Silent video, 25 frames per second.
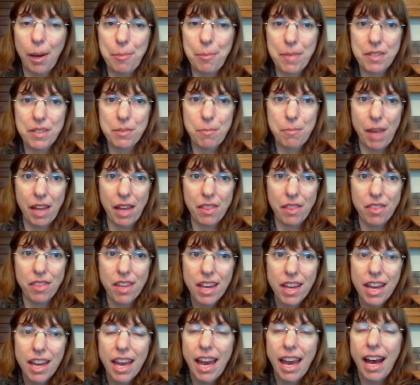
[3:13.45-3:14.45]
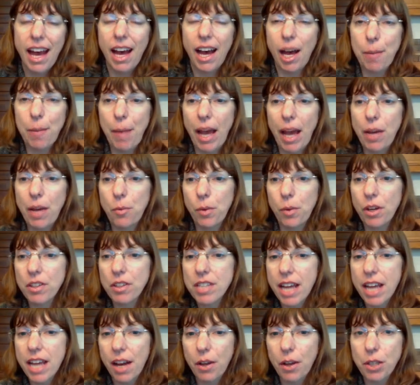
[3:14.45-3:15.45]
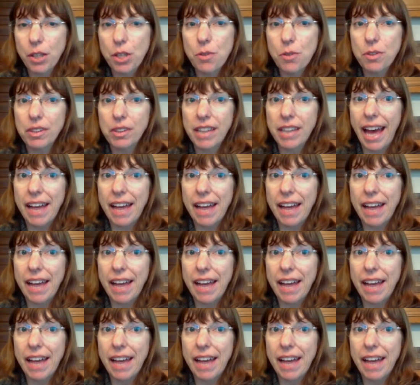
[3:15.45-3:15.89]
This month. I will tell you,